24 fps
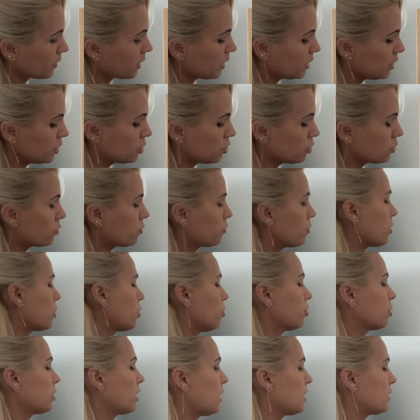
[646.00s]
Easy to
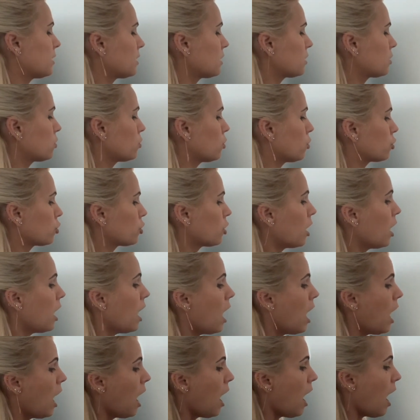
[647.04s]
recognize this note.
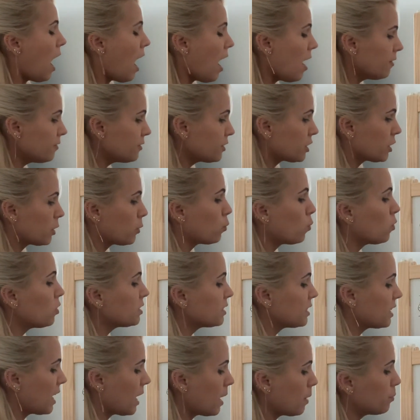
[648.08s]
After,
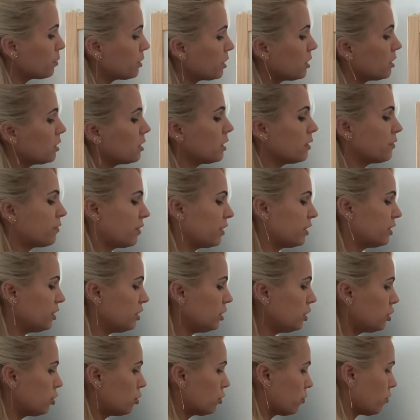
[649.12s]
what's happening if I
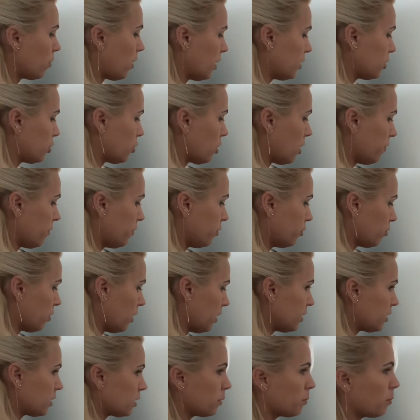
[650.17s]
need to write? So I will
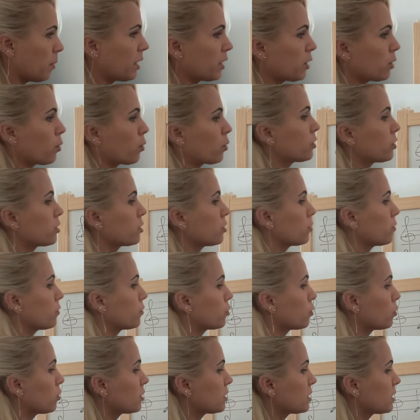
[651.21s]
write my order of
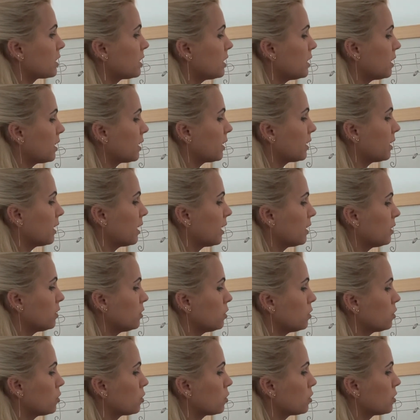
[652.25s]
notes here again.
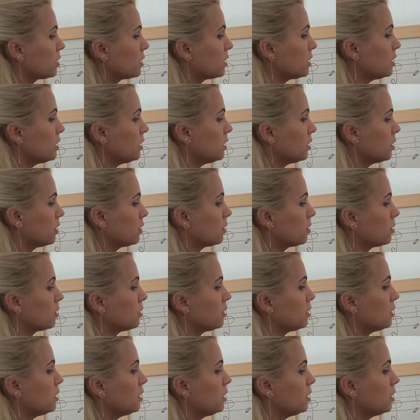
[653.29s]
So C,
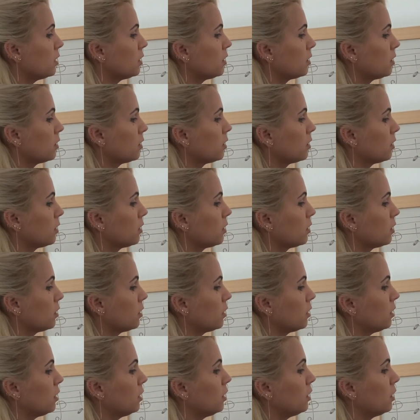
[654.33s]
D,
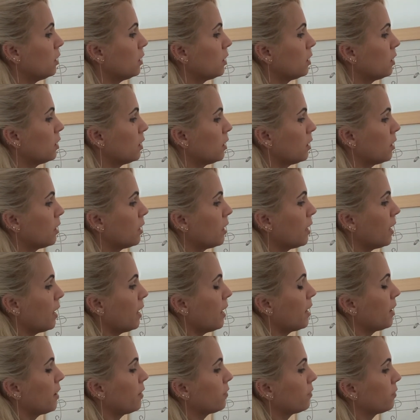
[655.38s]
E,
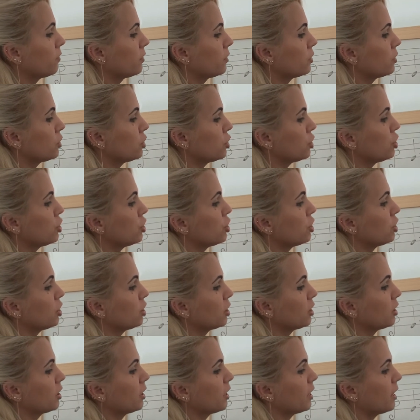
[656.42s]
F, G,
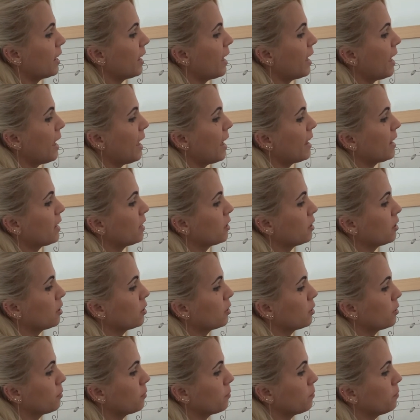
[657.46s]
A,
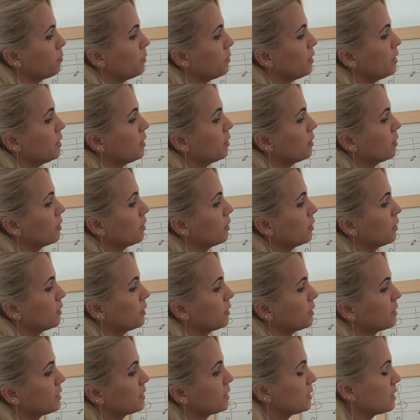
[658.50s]
B,
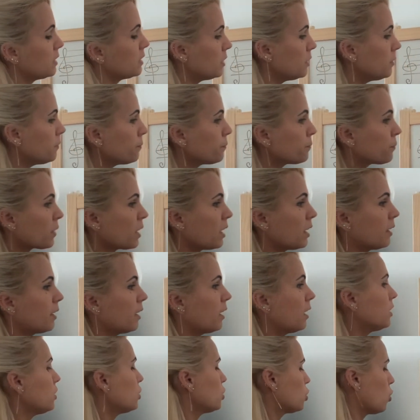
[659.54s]
C.
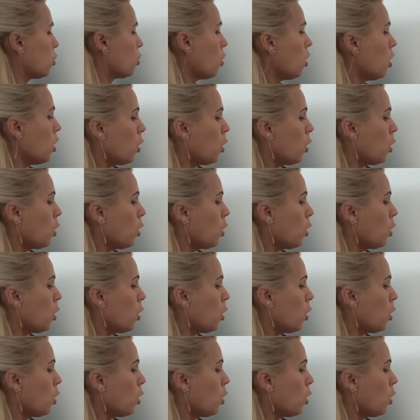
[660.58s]
Yeah, so